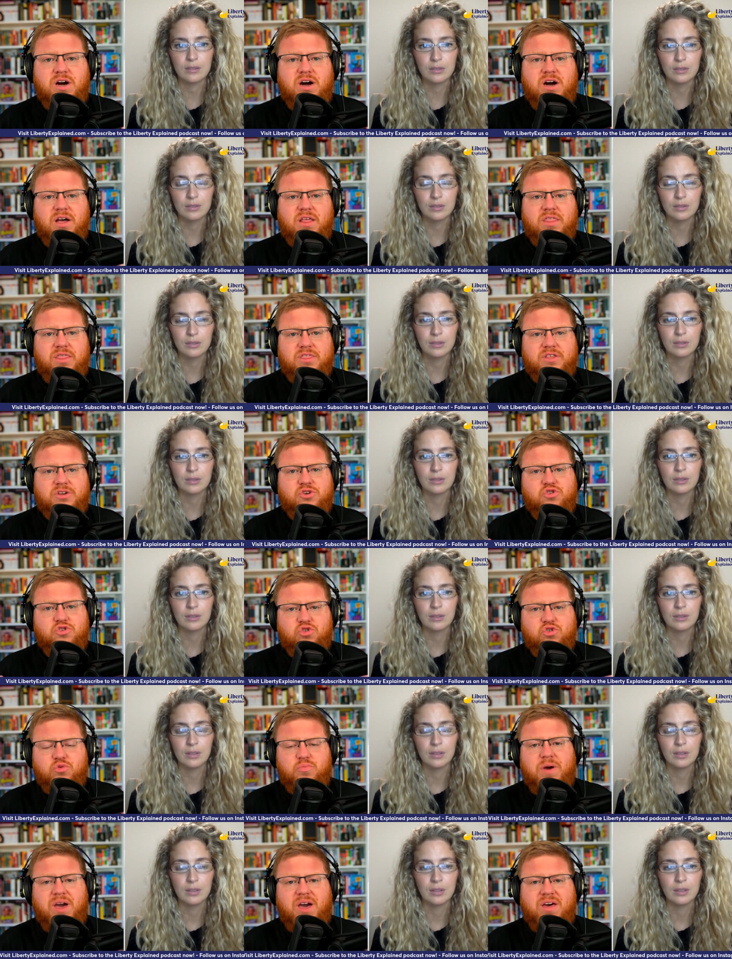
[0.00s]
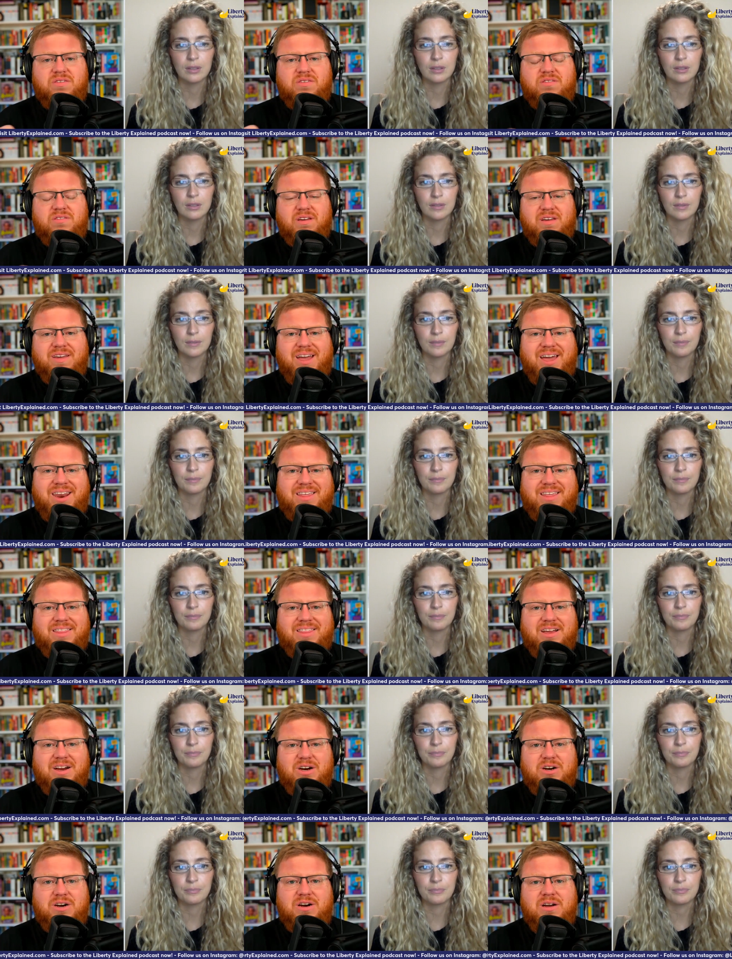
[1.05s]
Speaker 1: on the true path to getting
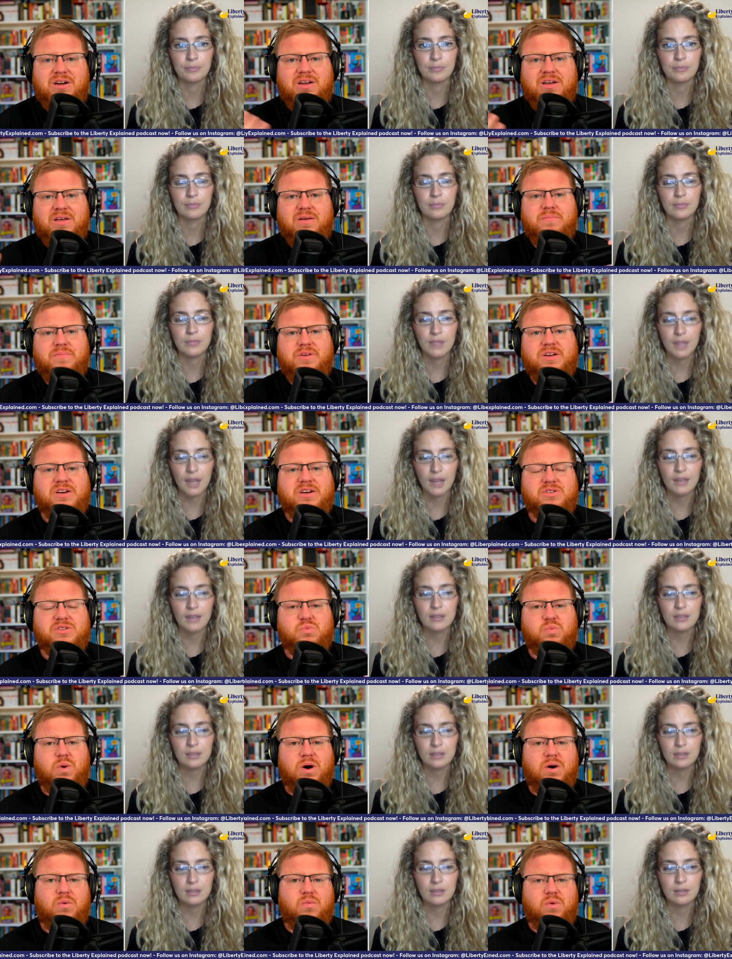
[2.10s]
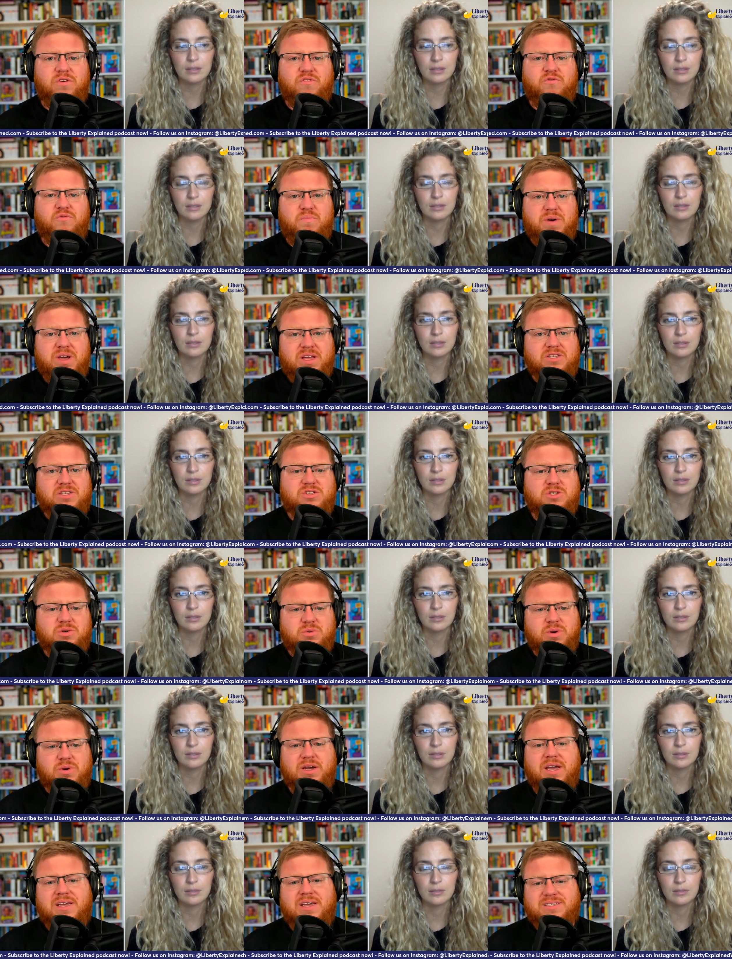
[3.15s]
there because yes. what we've been
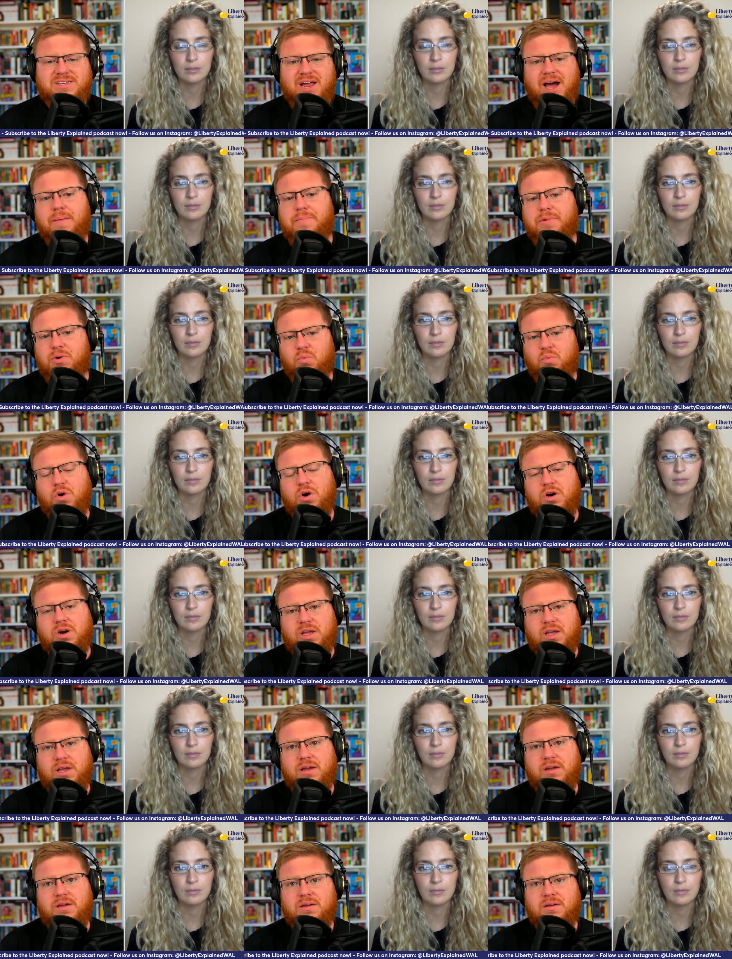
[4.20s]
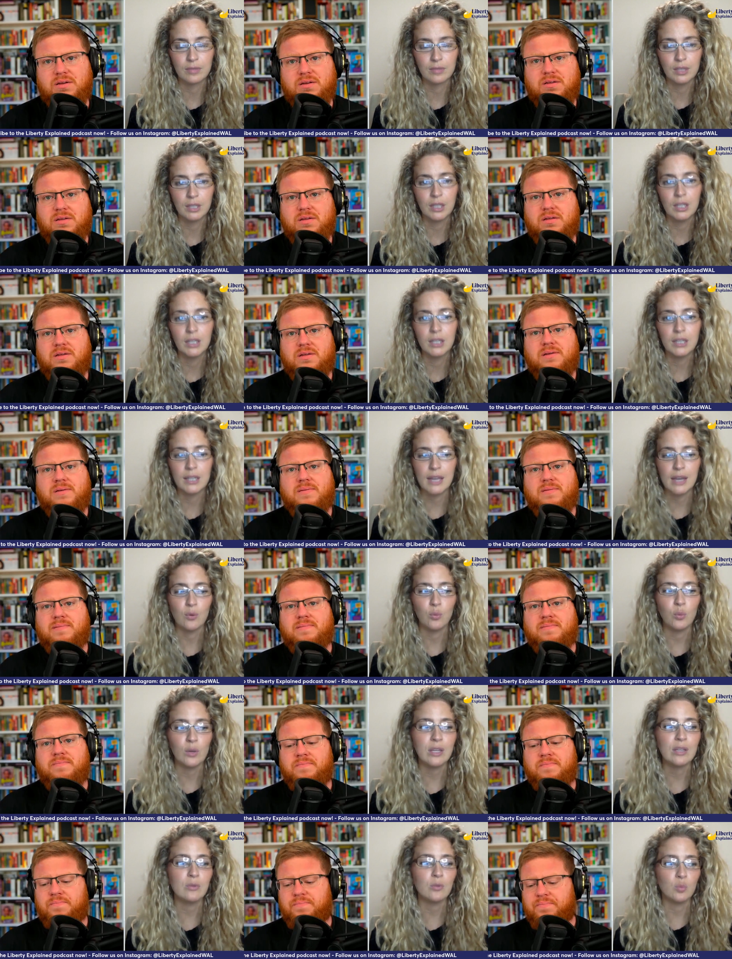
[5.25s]
doing has not been working.
Speaker 2: Yeah,
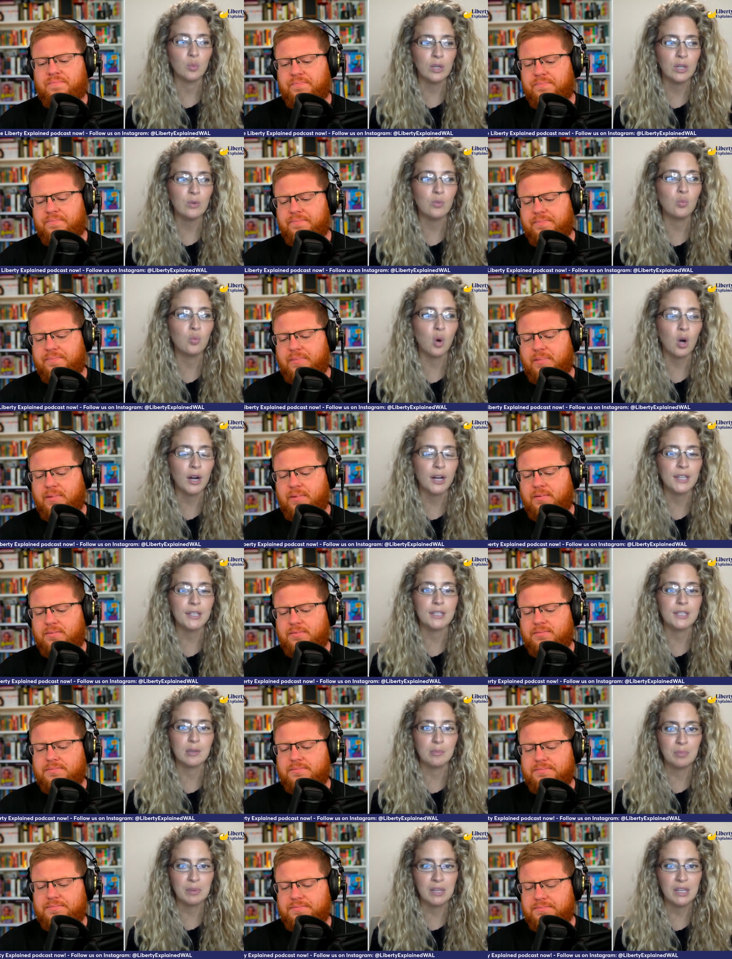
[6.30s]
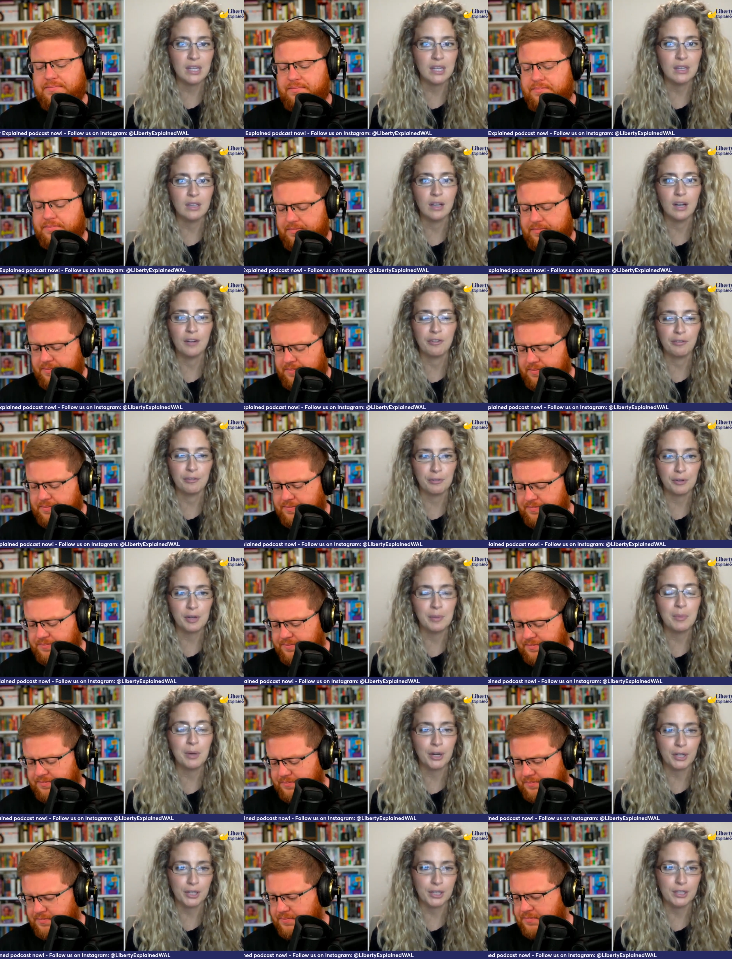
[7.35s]
we we want it to be a
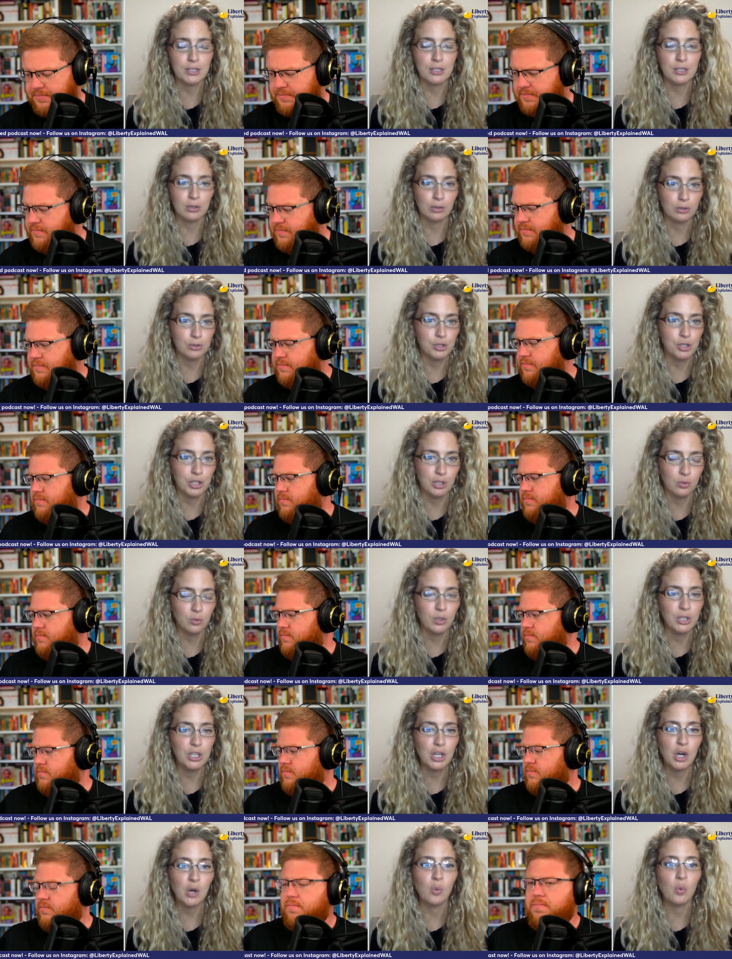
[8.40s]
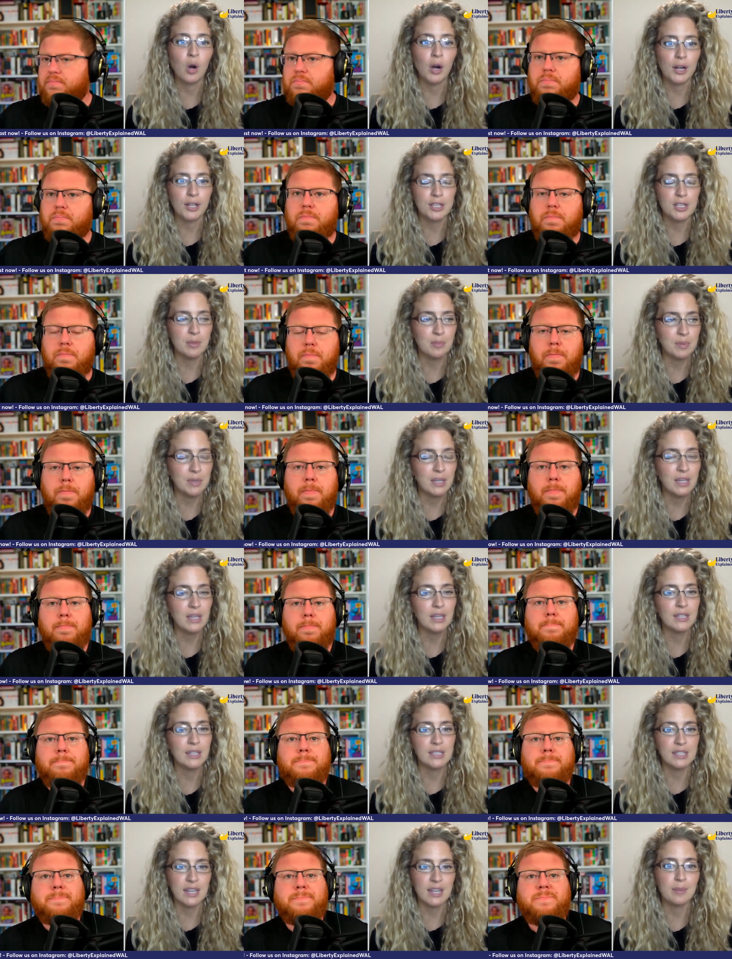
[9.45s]
free market solution. We don't want it to
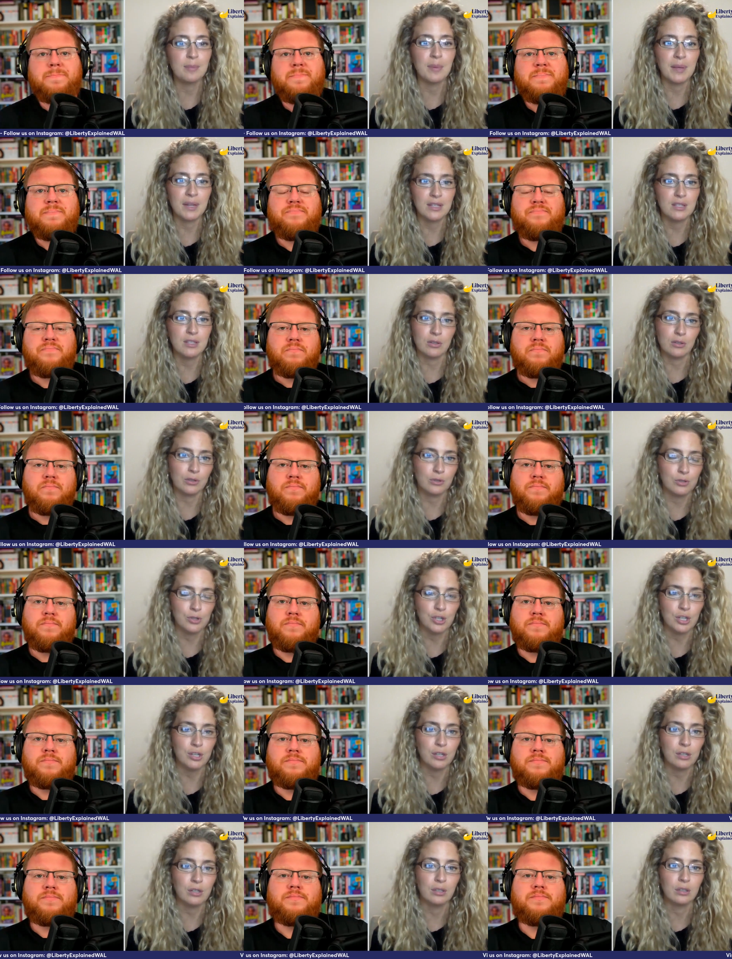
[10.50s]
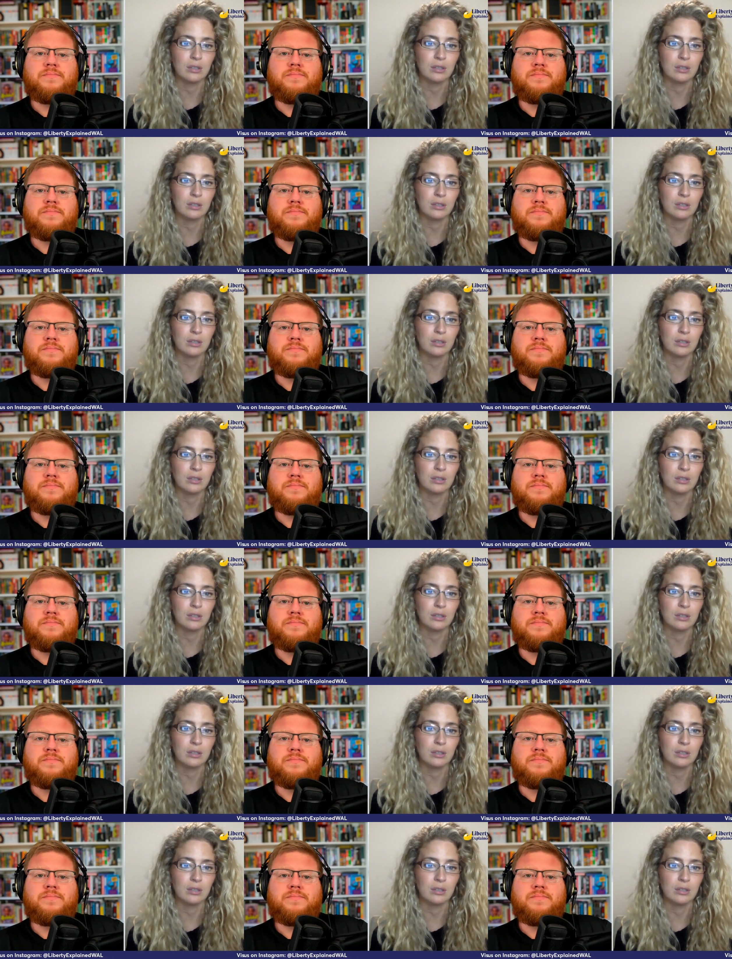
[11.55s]
be a state-based solution.